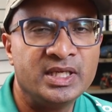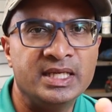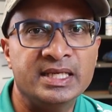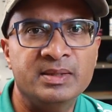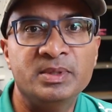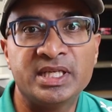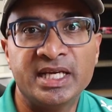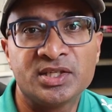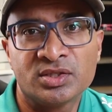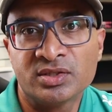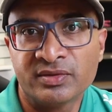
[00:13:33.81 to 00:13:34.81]
the
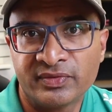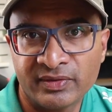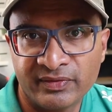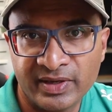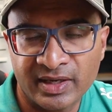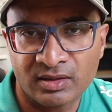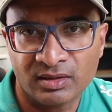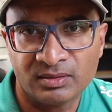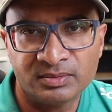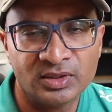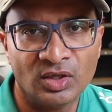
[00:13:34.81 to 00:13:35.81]
limitations of your
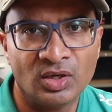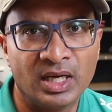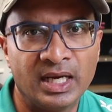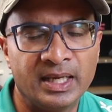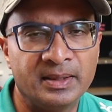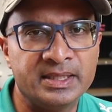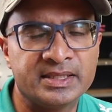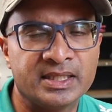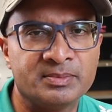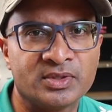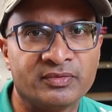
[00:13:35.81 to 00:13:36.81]
vehicle, in
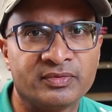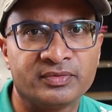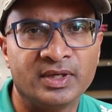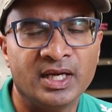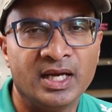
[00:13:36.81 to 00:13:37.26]
terms of